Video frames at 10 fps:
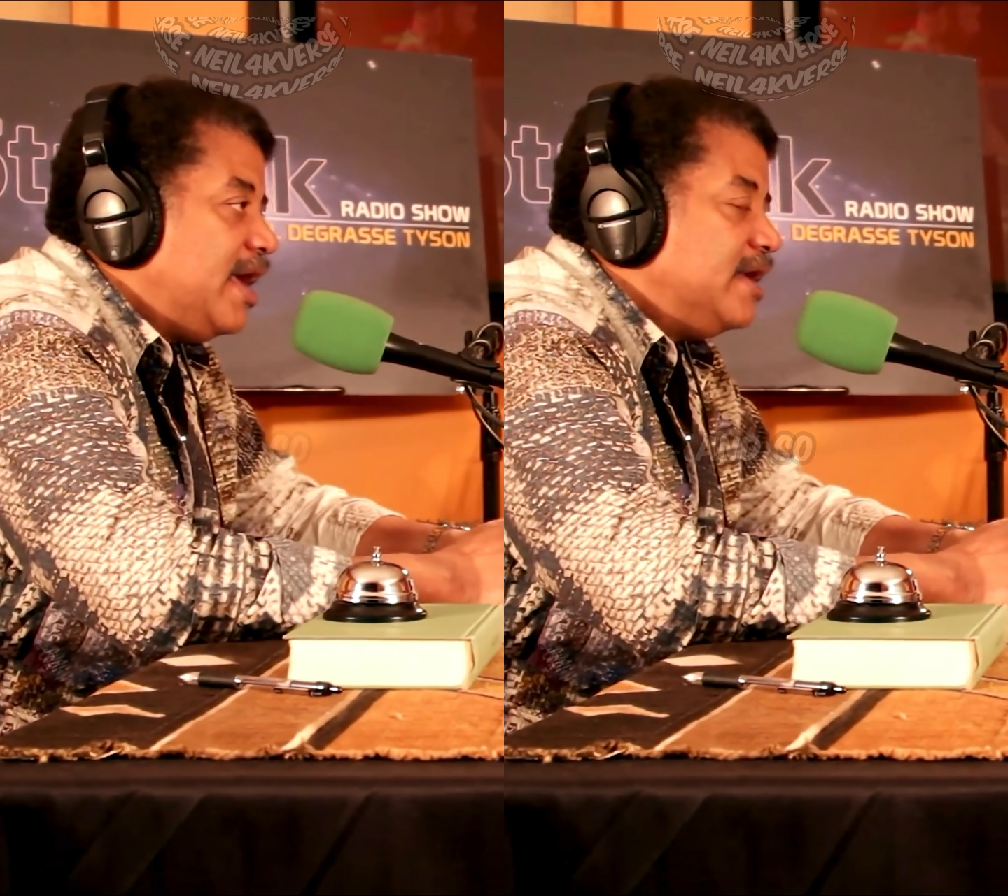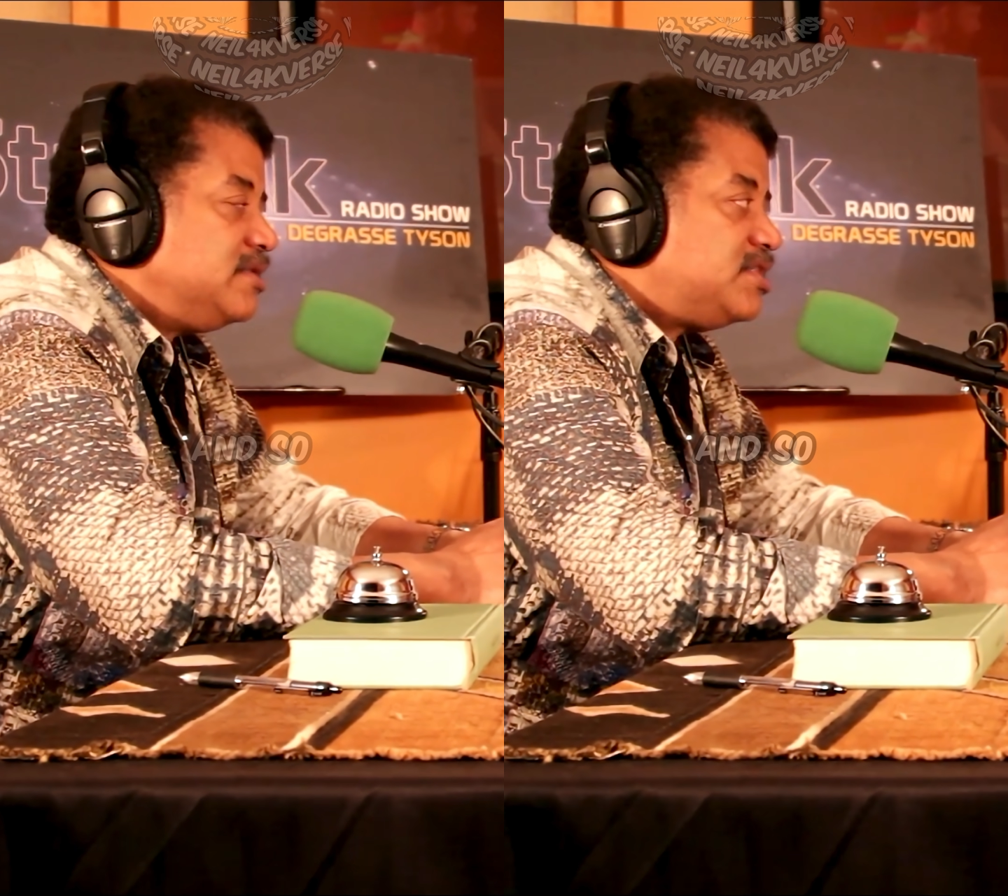
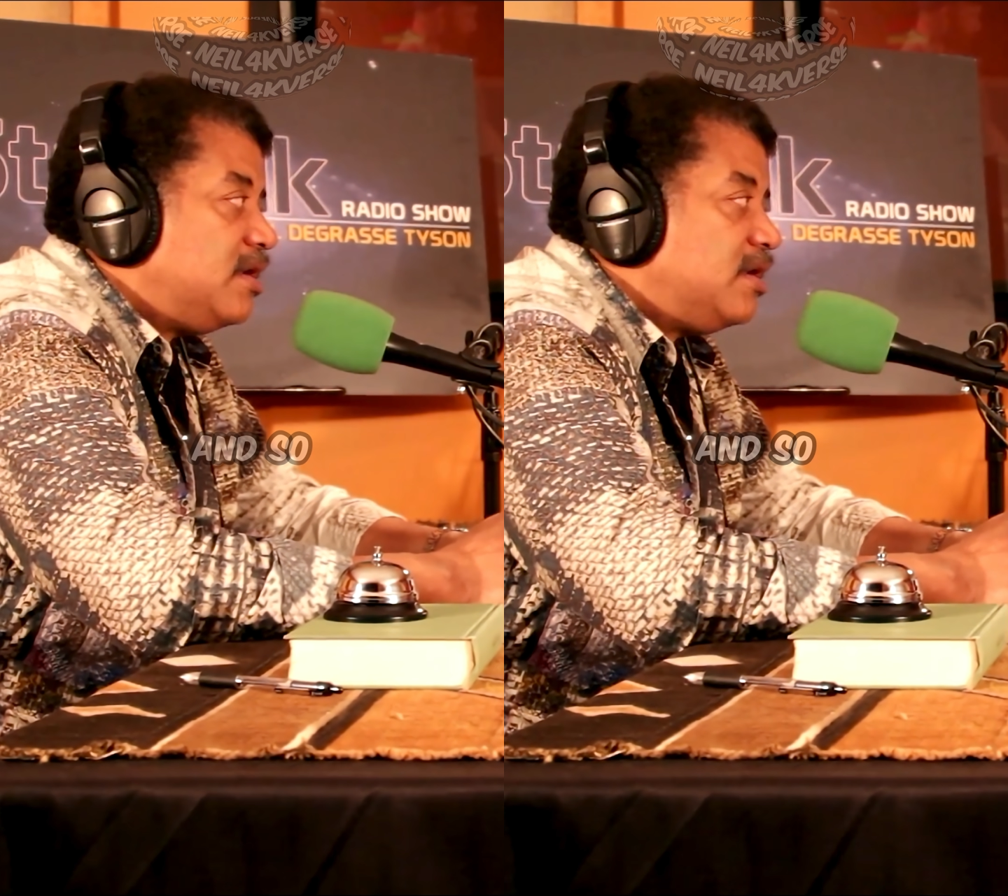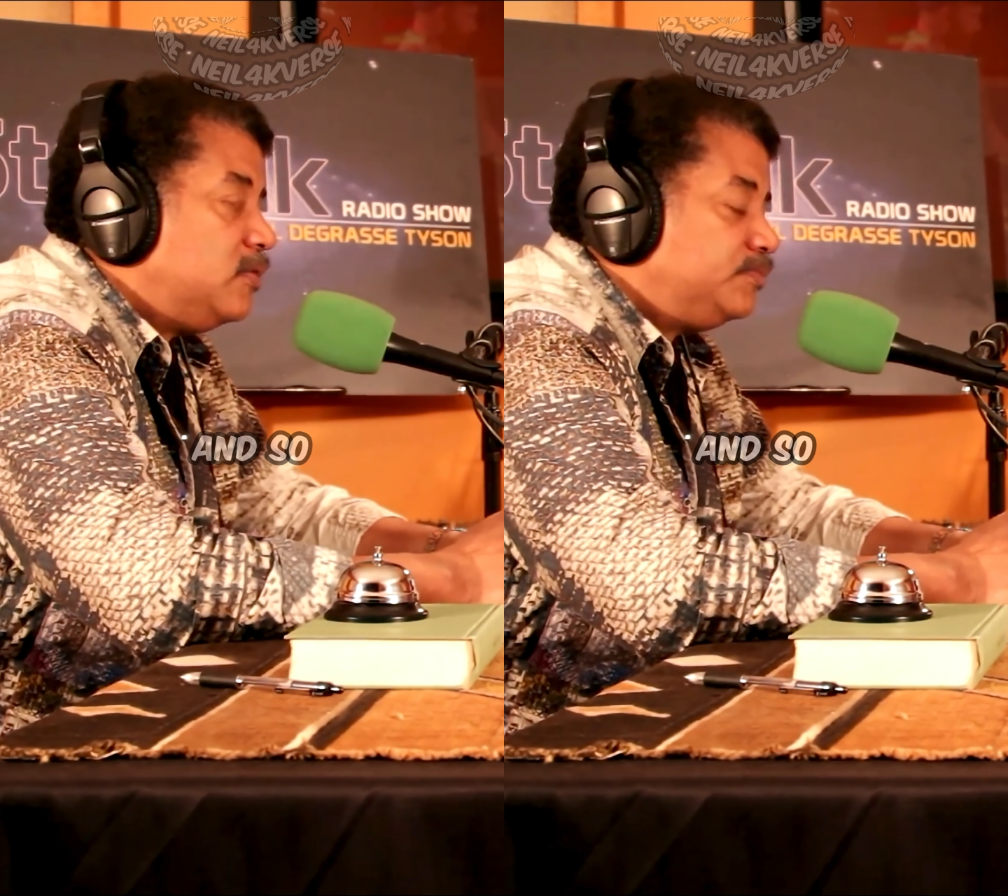And
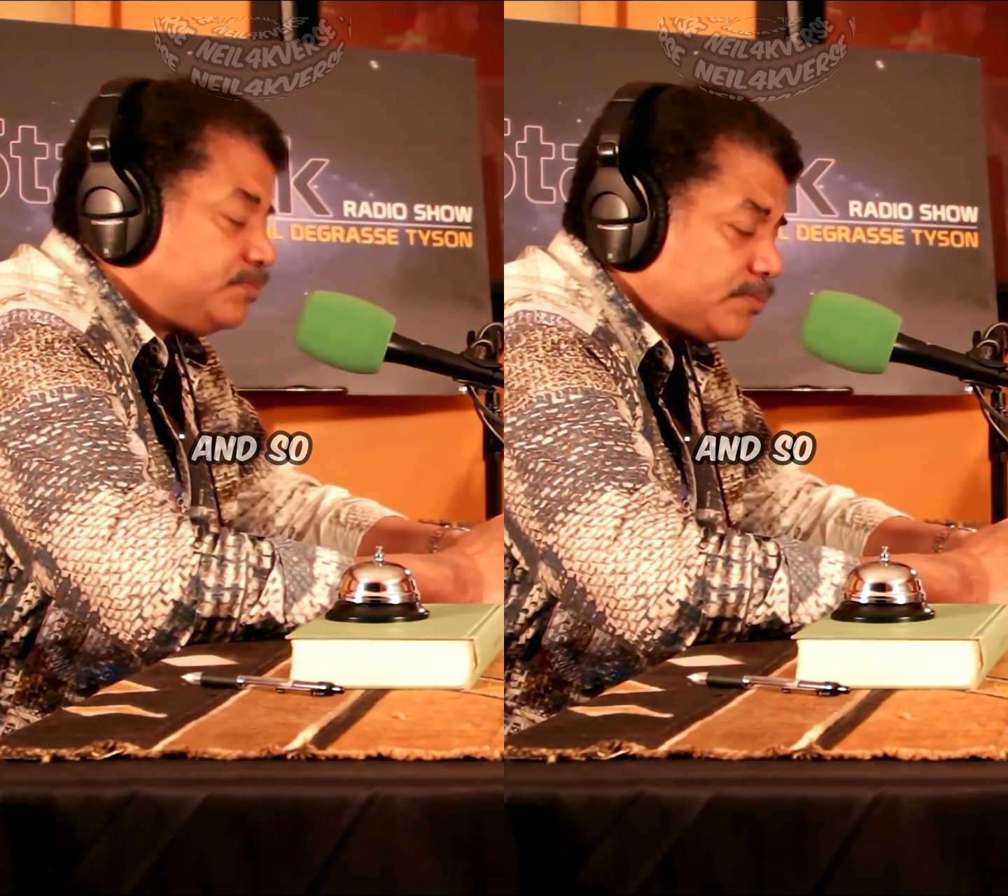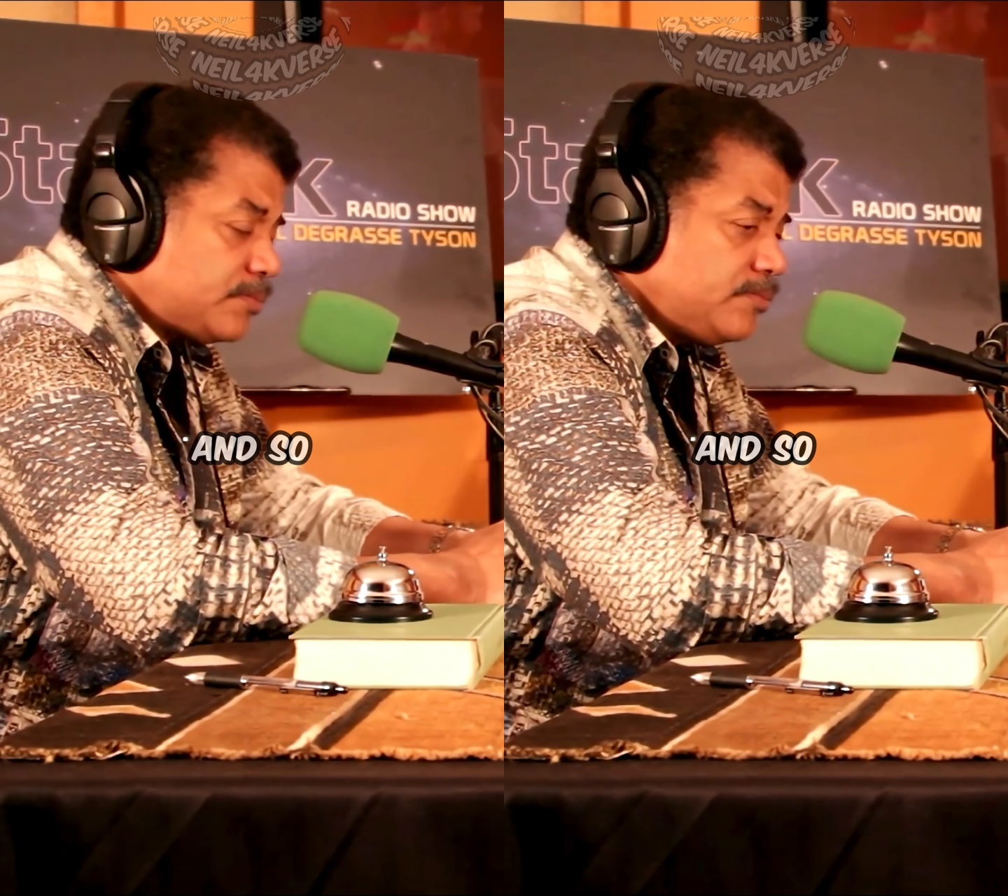so,
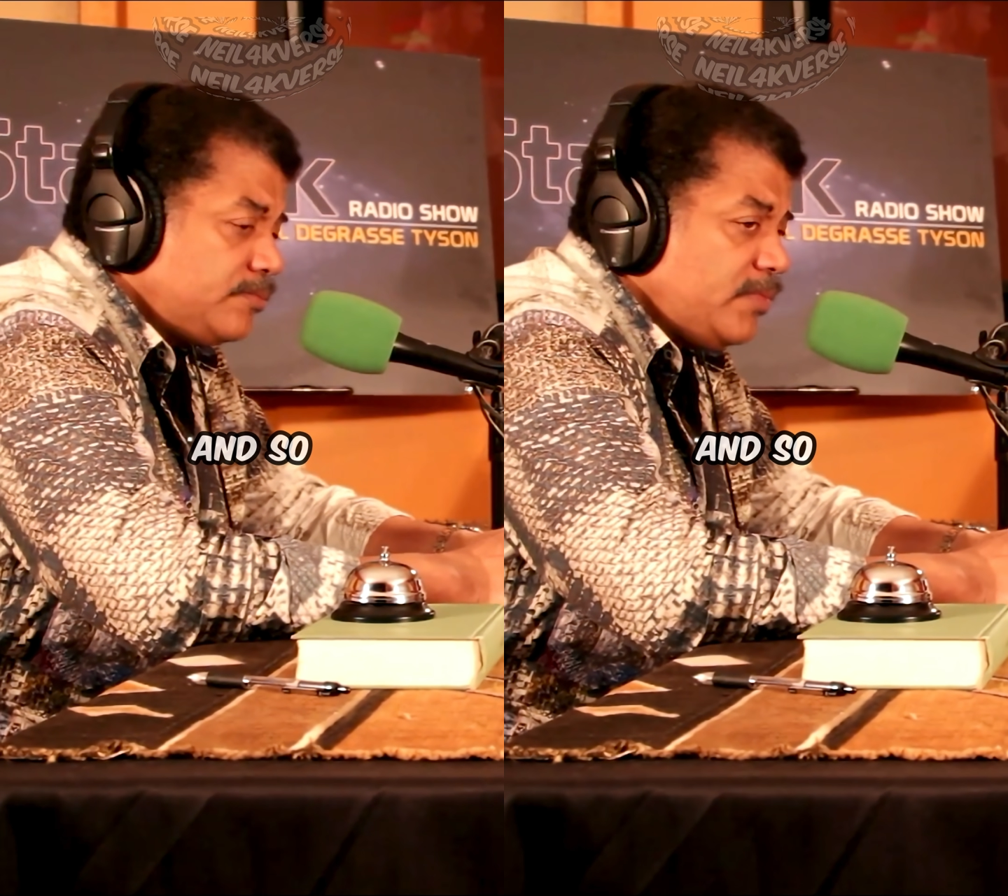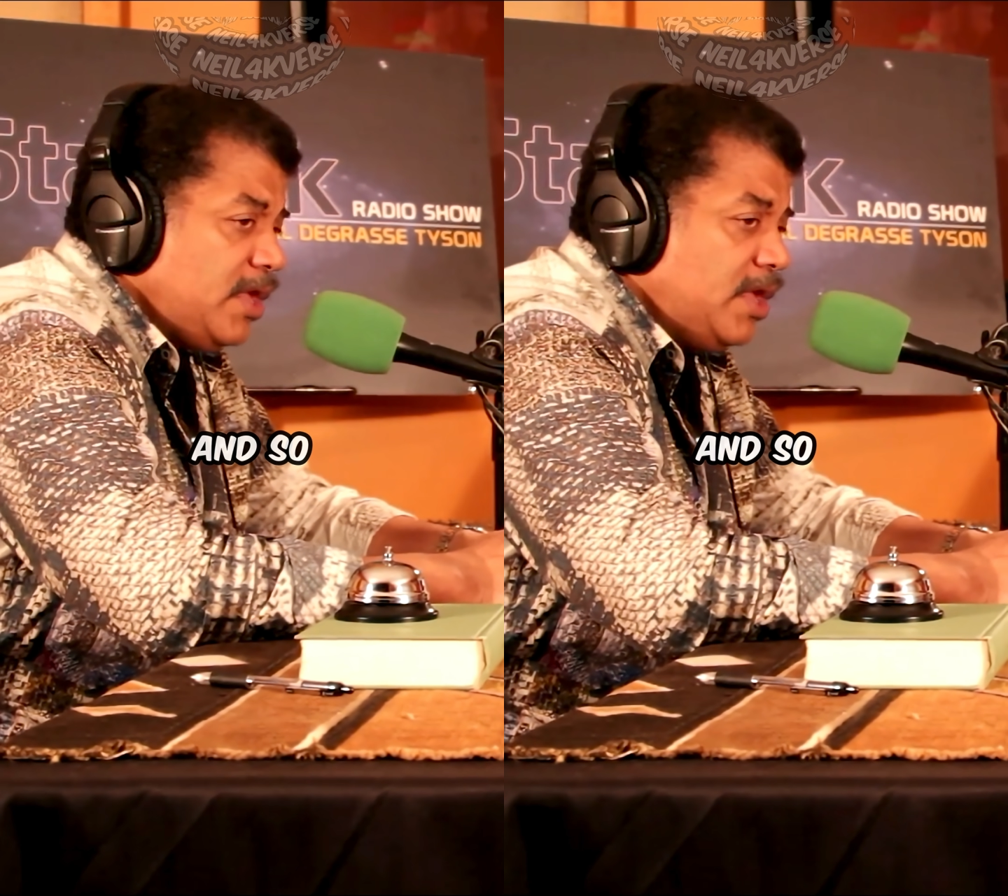
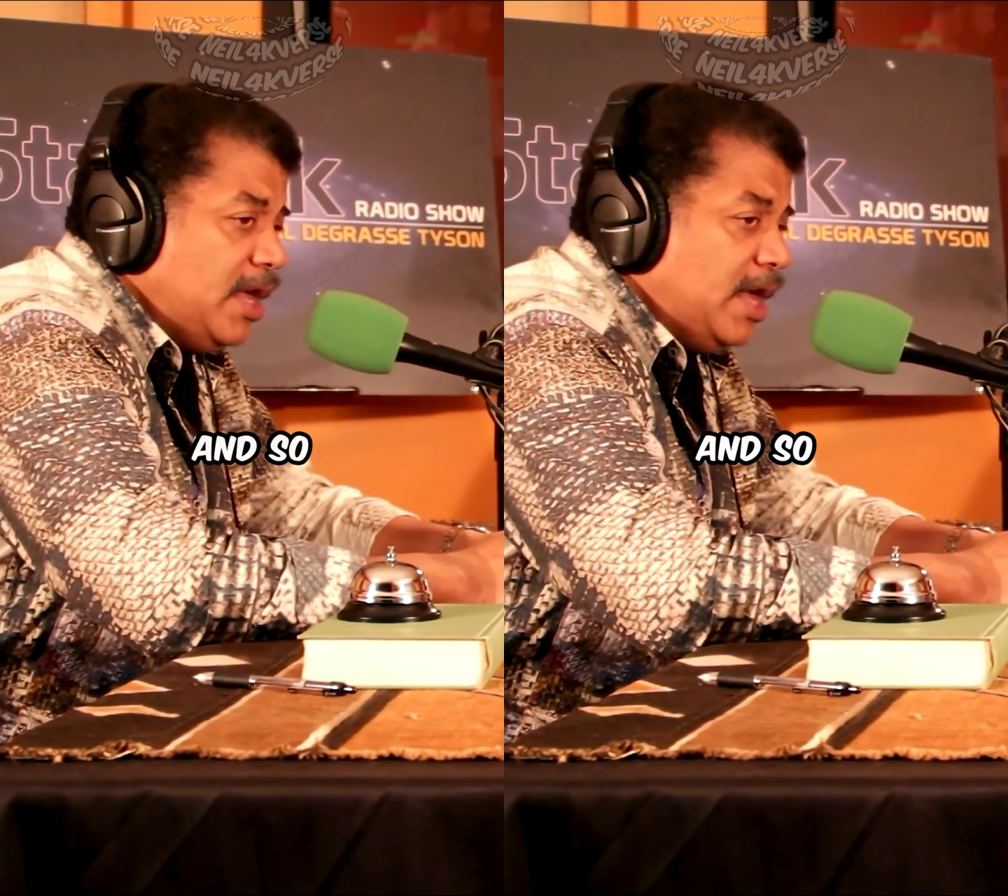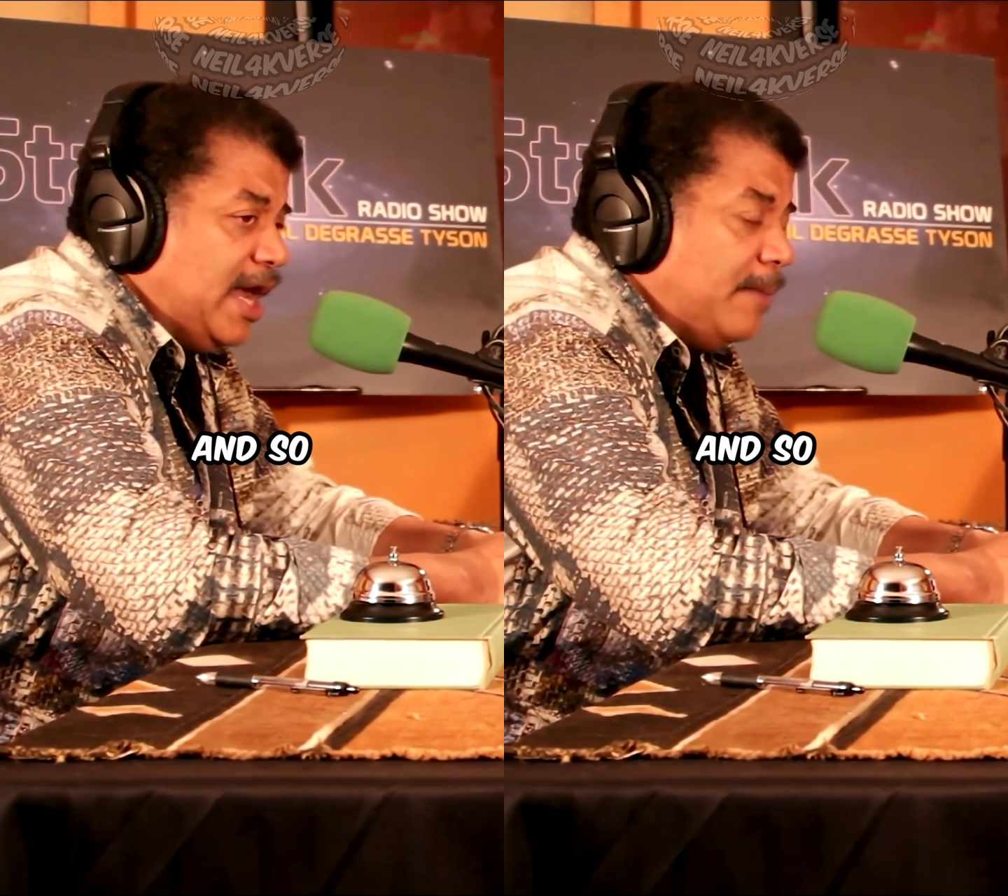
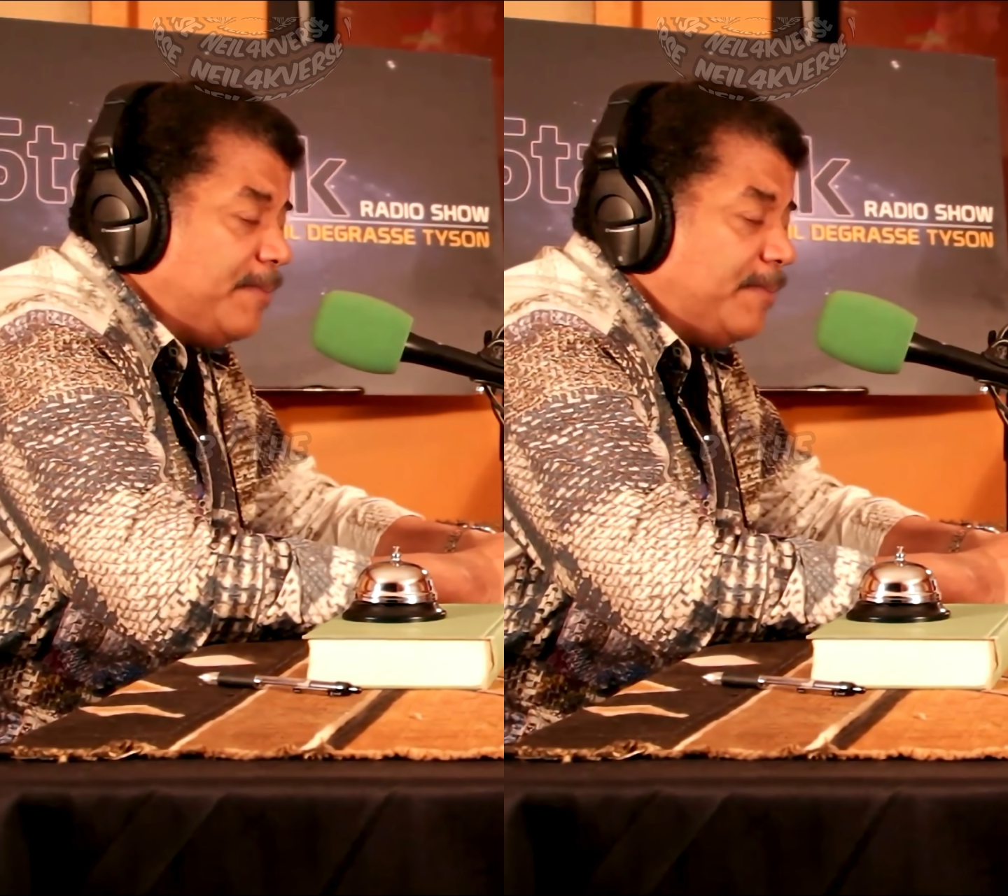uh,